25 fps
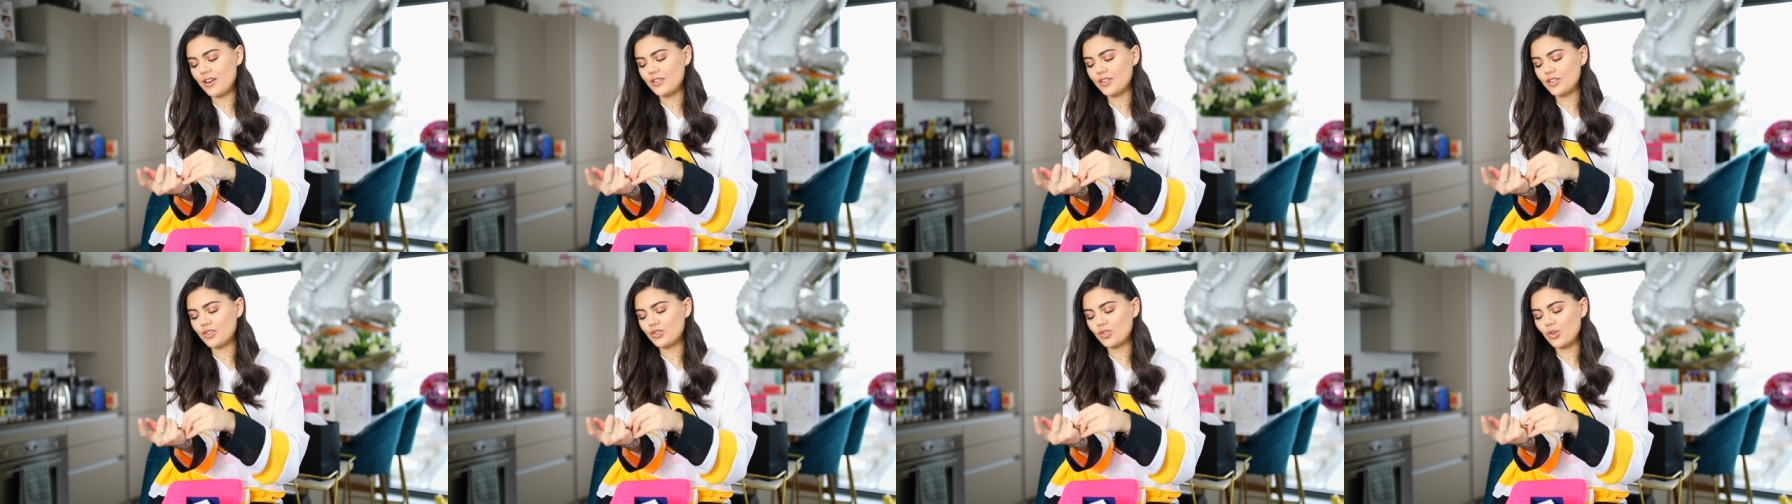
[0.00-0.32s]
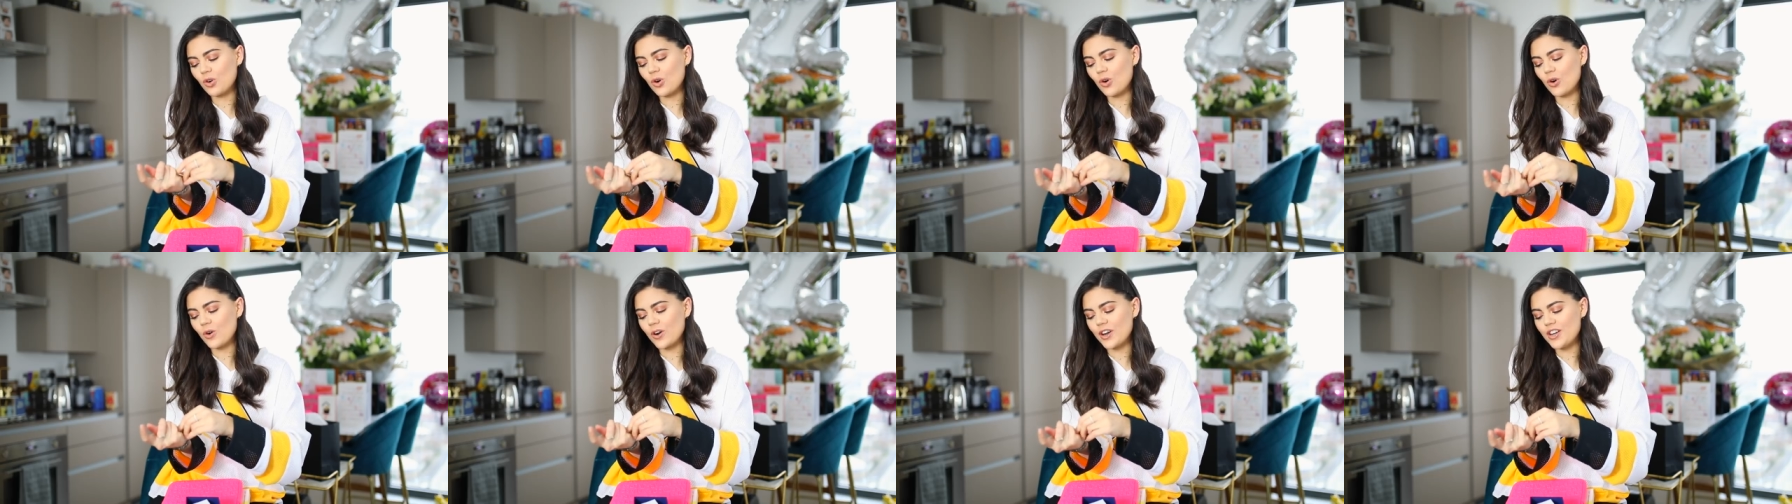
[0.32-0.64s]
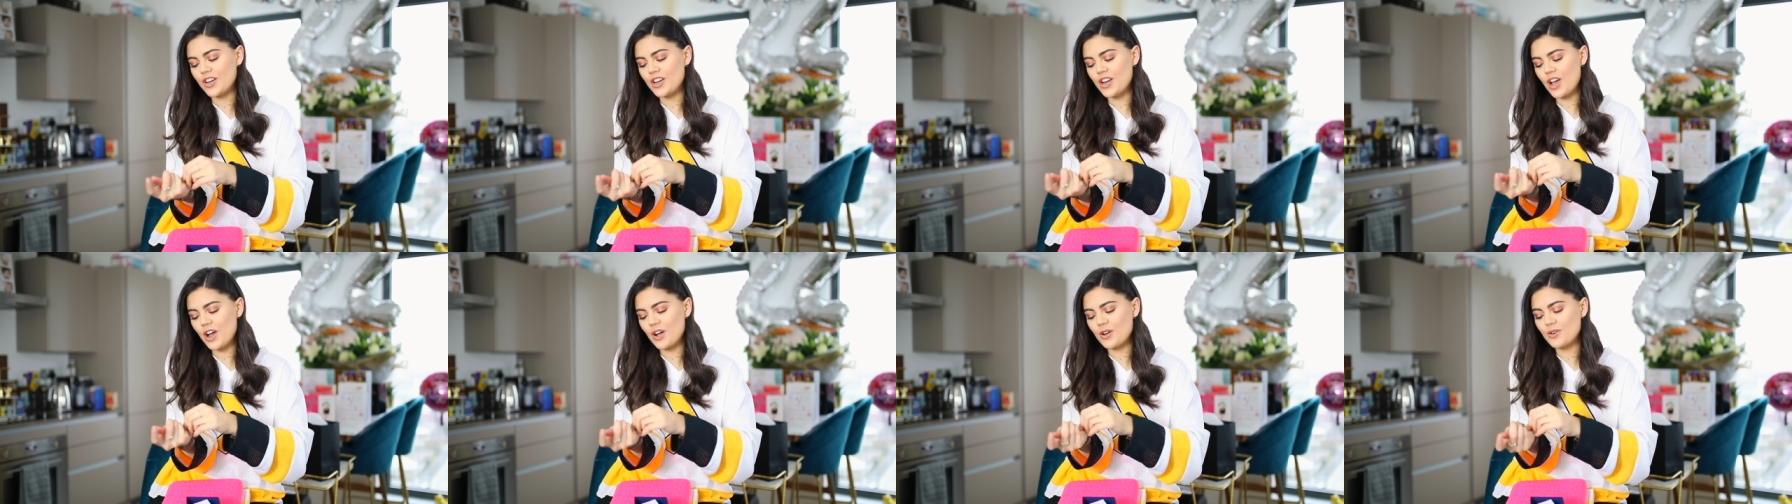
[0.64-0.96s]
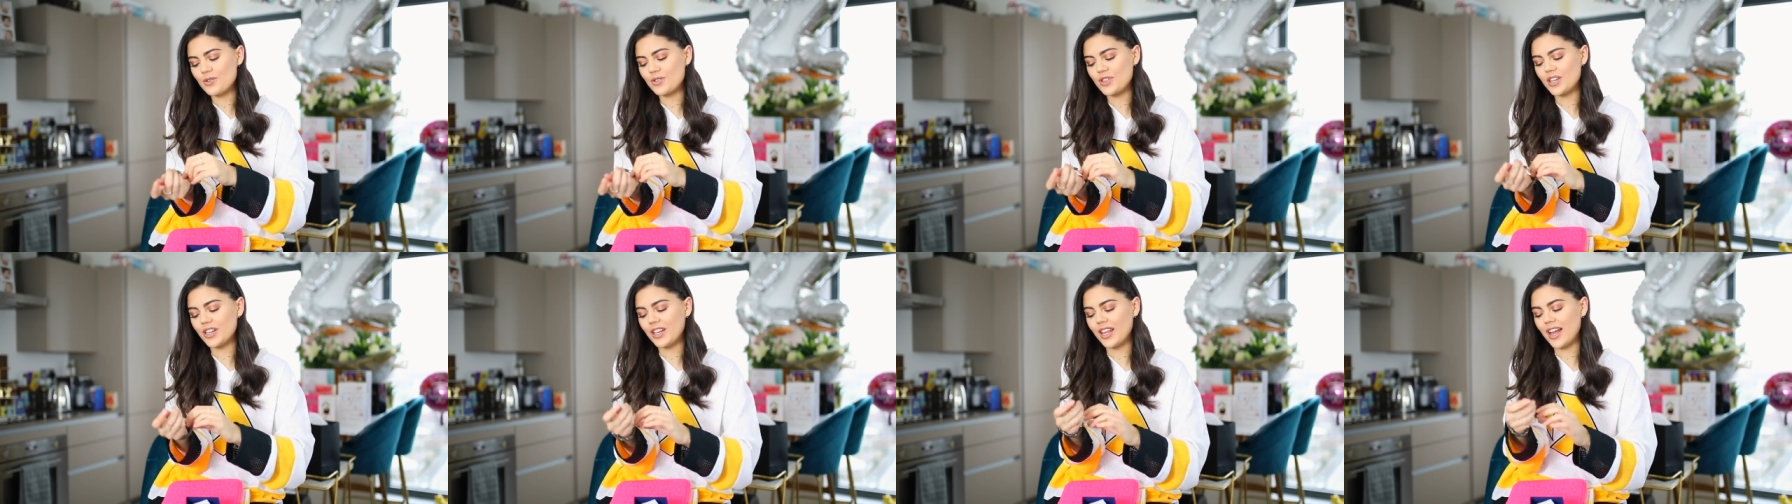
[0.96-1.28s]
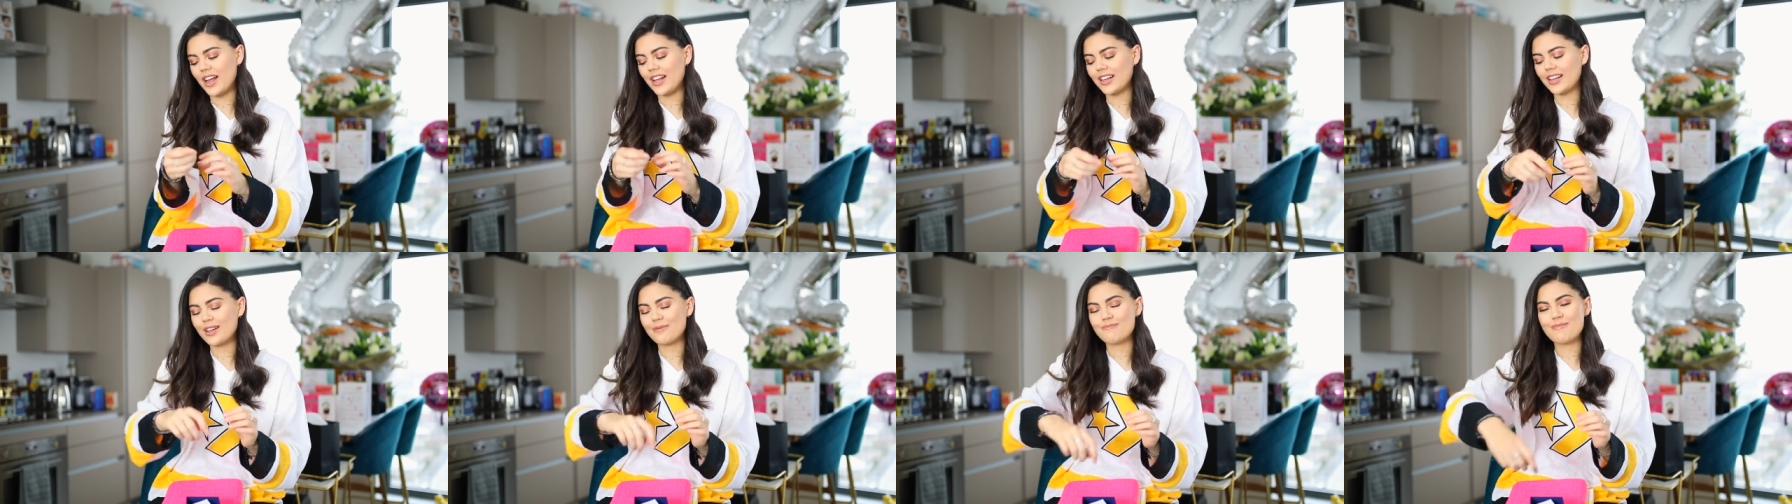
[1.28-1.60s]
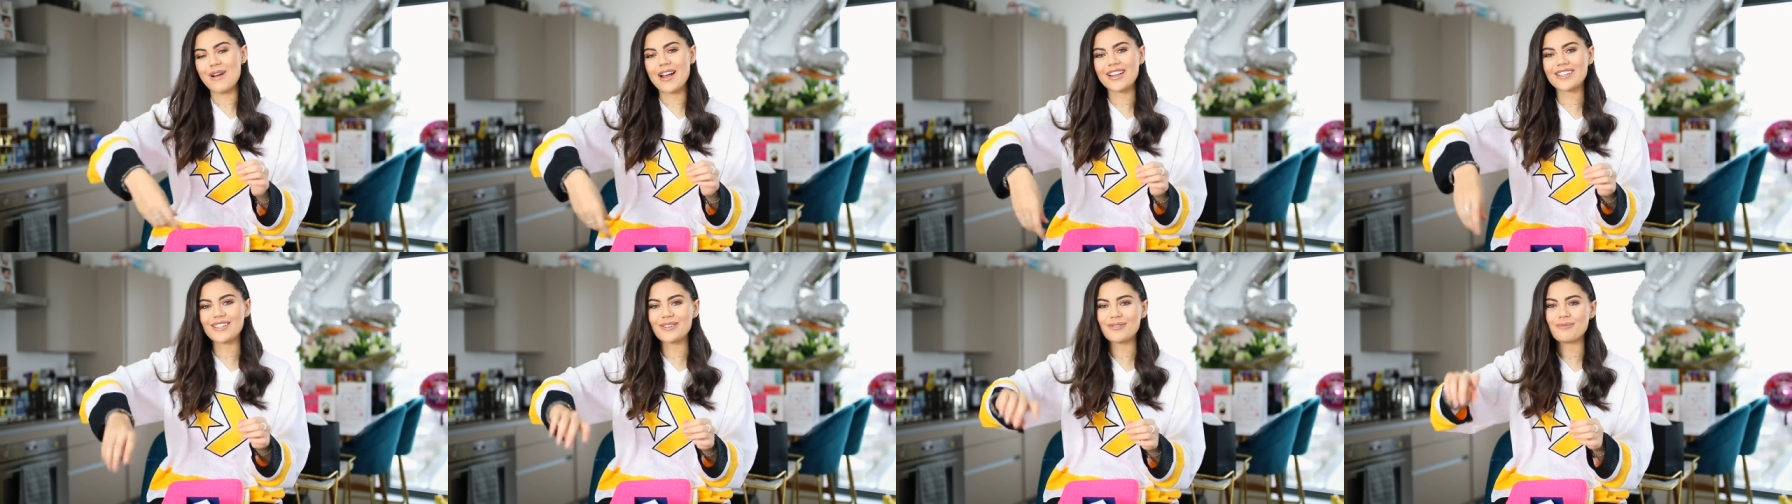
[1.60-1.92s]
in the drawer and know that like I can
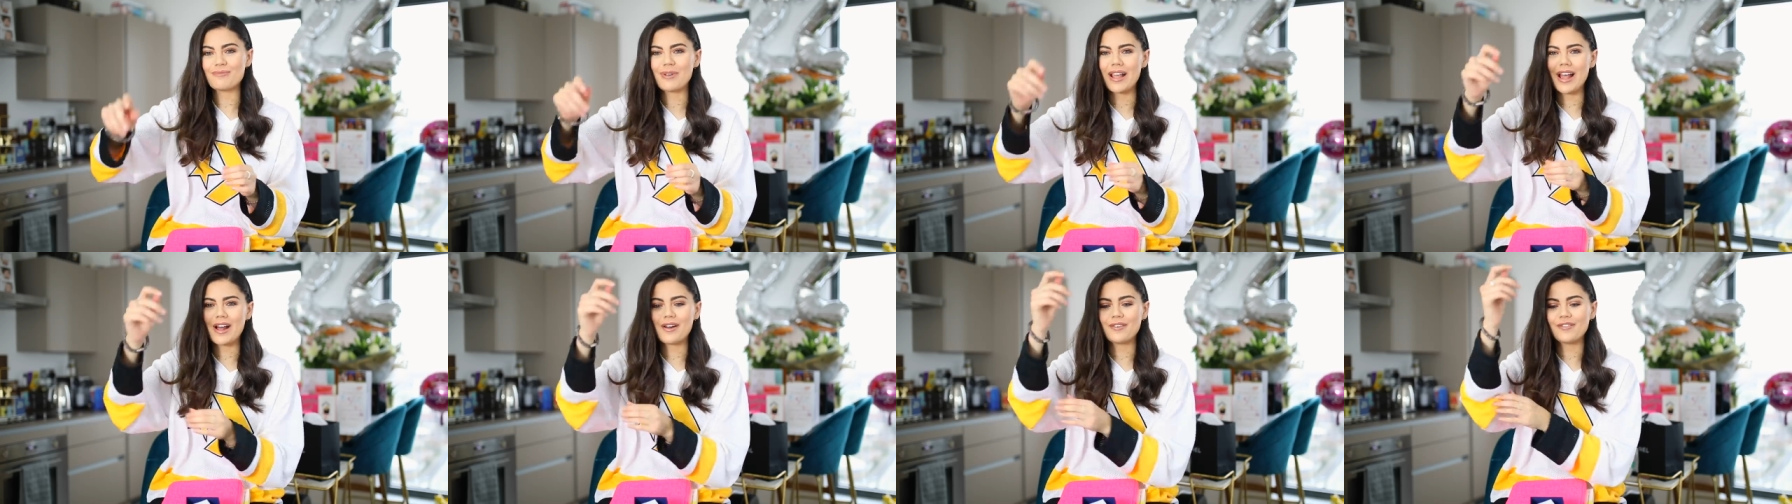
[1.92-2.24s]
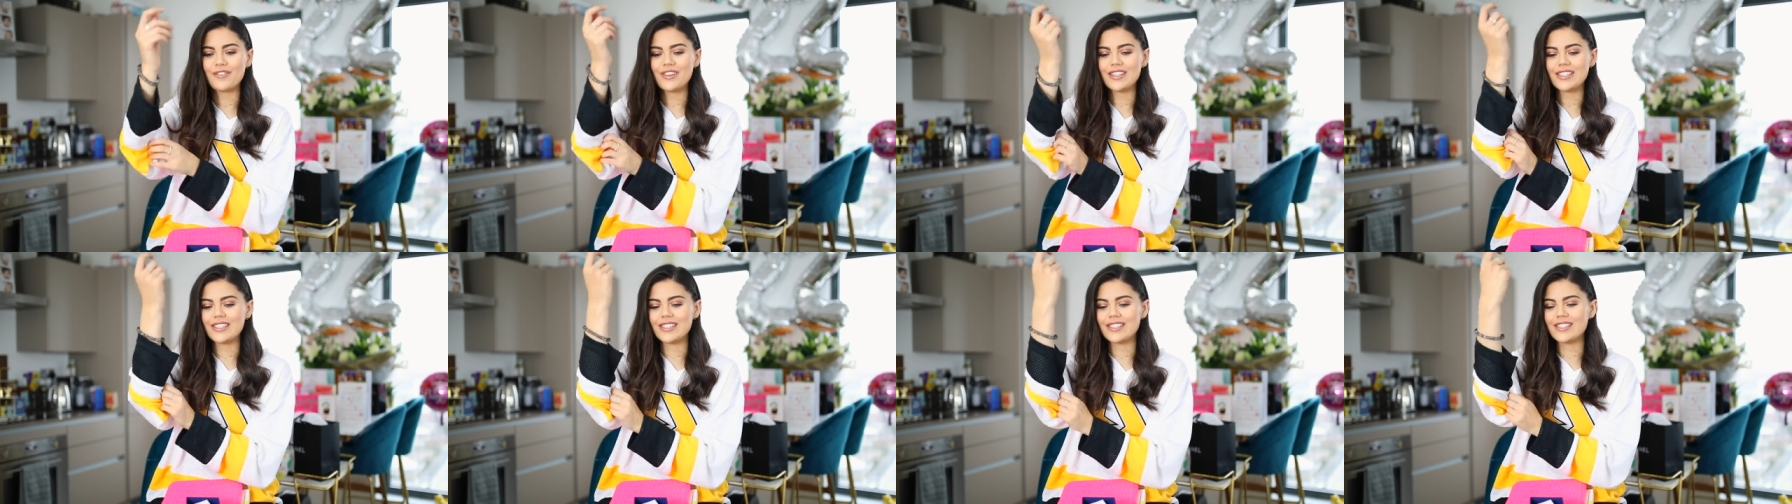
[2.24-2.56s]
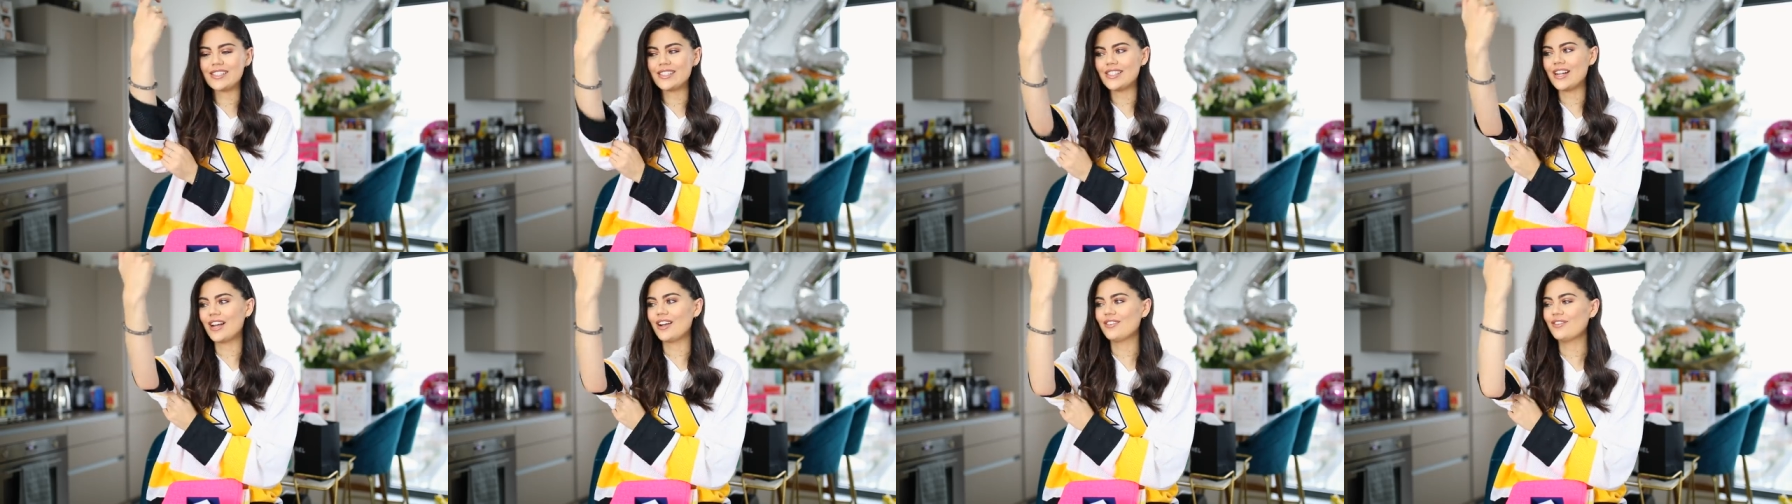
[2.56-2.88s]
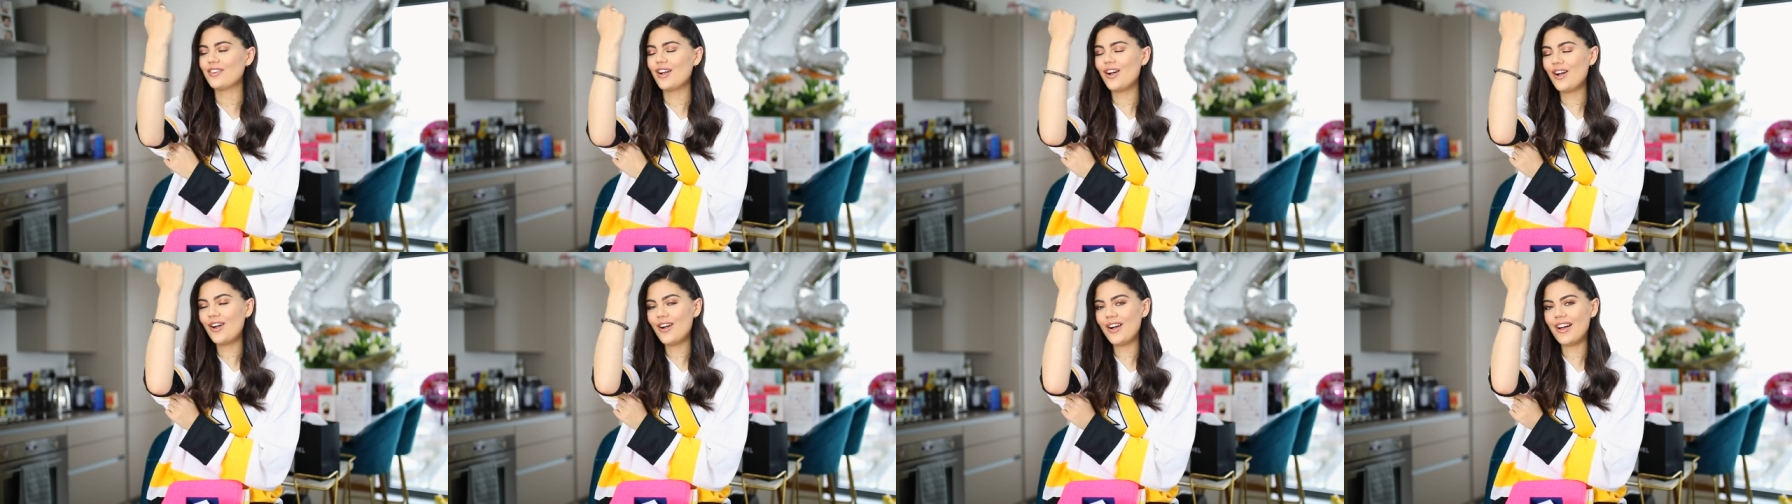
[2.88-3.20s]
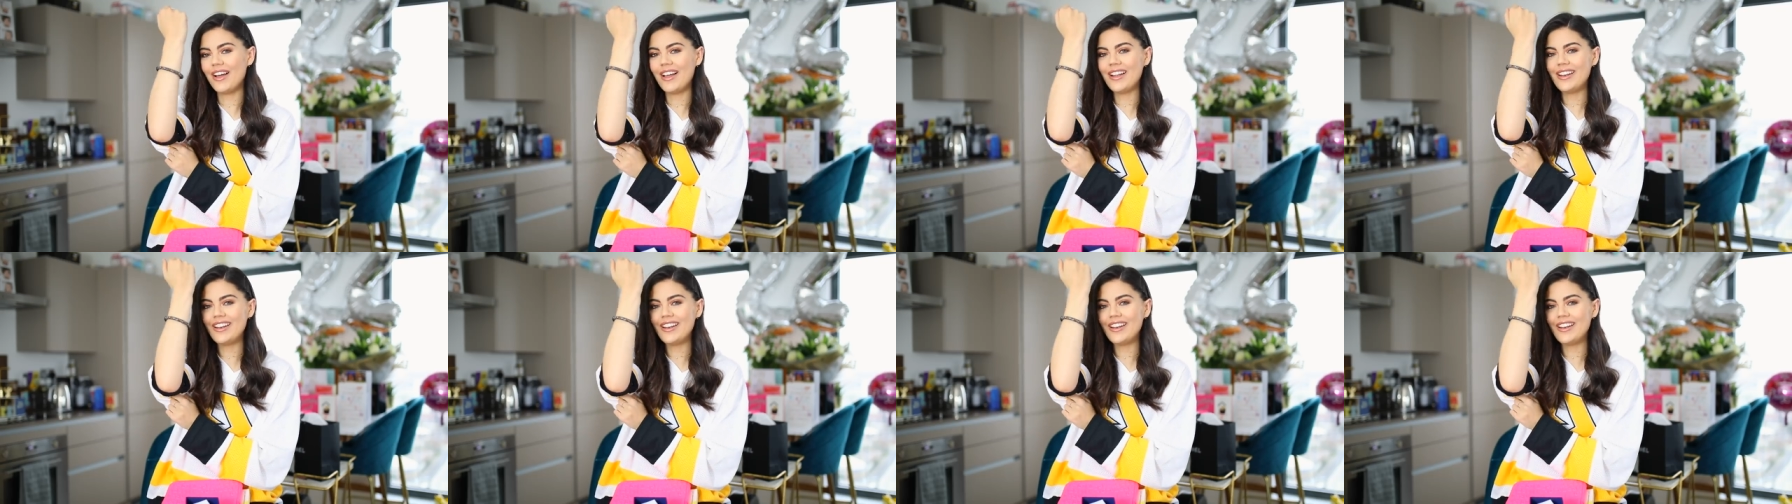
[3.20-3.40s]
match it with my outfits and stuff. Oh, I